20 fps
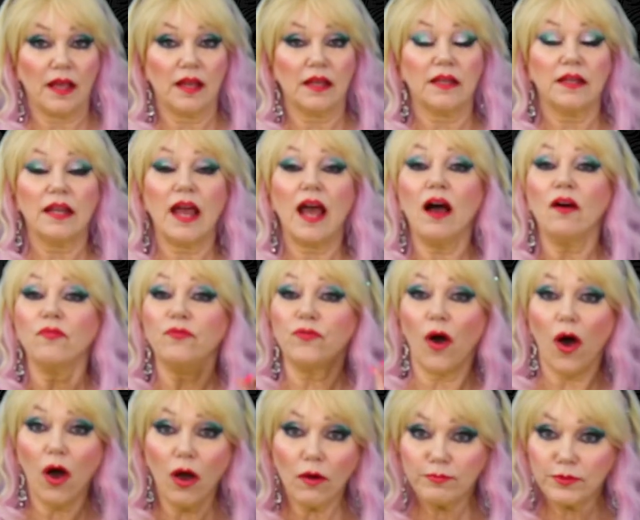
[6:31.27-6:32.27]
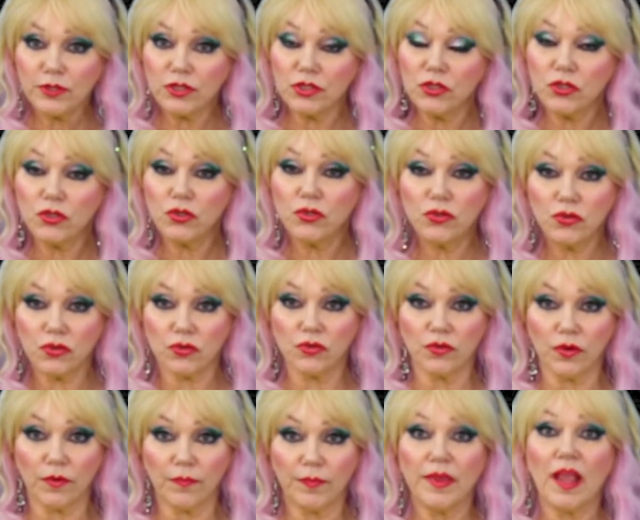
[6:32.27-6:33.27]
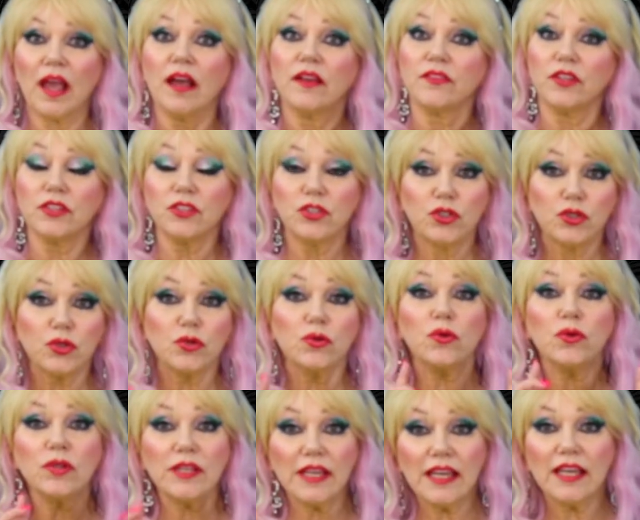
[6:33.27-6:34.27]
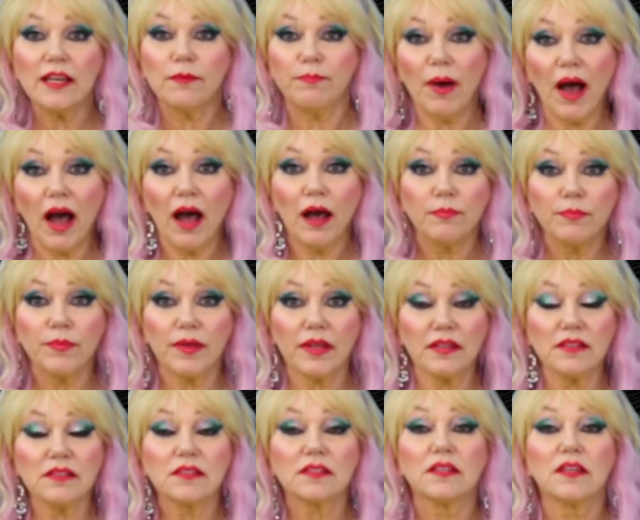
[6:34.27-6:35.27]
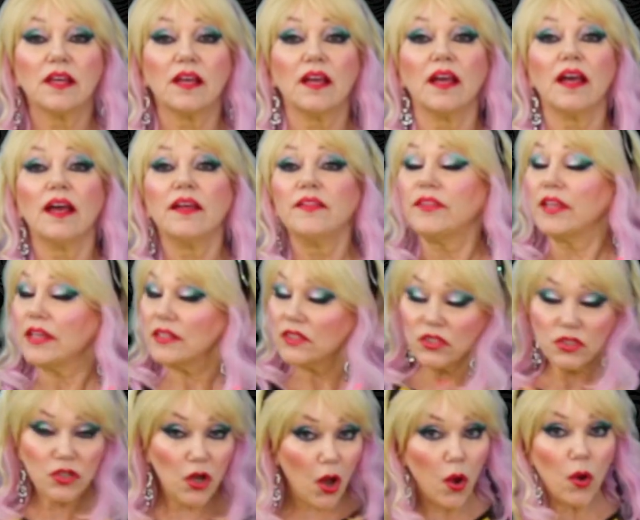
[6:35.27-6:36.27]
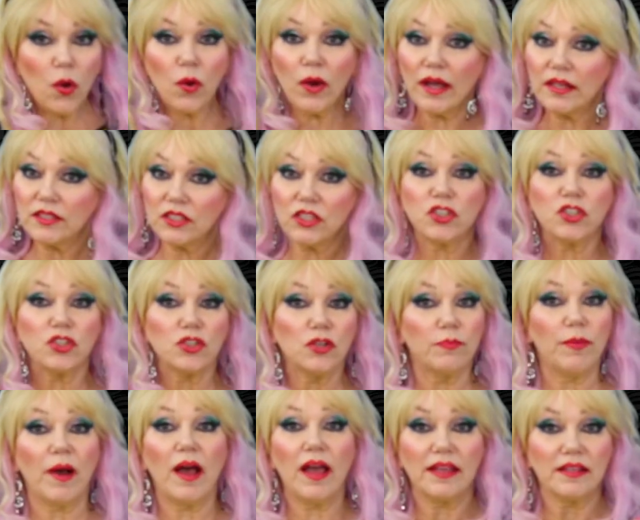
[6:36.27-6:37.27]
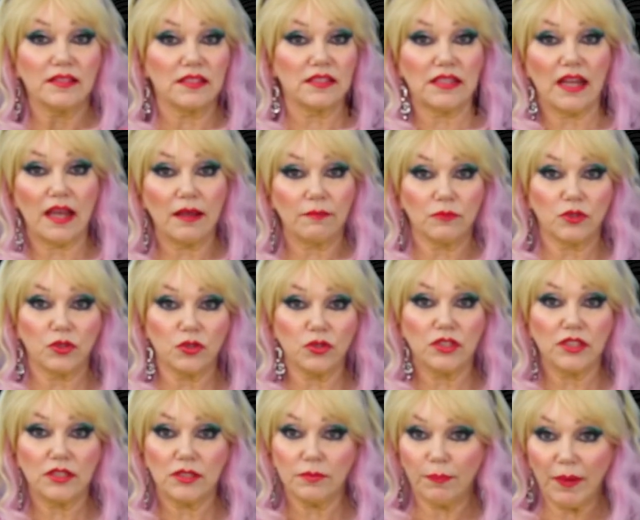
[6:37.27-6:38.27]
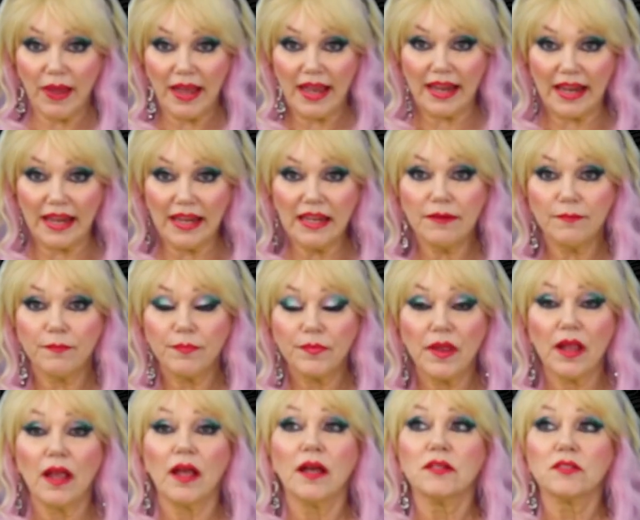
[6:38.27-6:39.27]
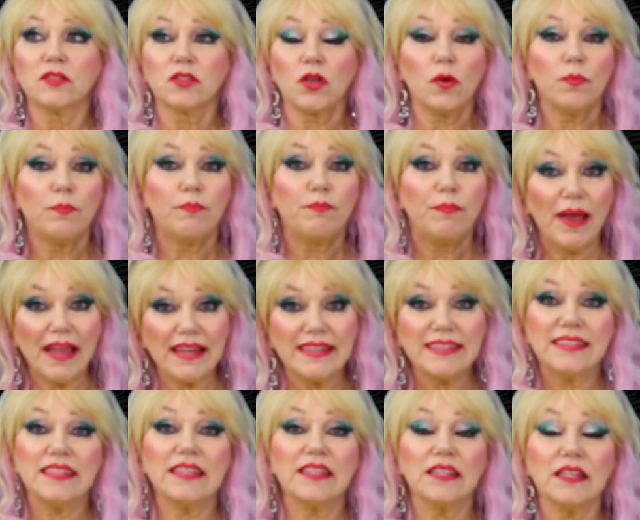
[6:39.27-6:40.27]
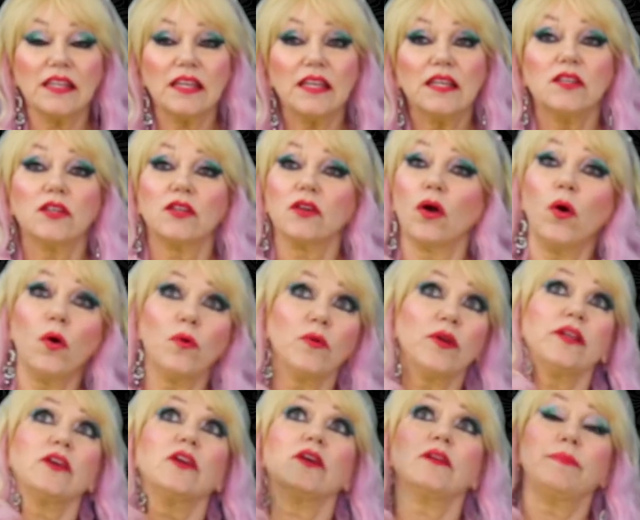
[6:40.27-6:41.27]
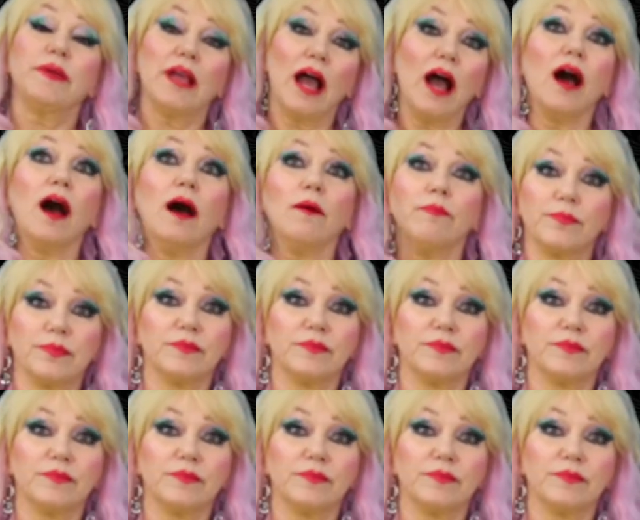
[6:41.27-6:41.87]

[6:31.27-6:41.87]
Now for option 2, the dual key apartment, there's no additional buyer stamp duty to pay. So basically, you're already going to be up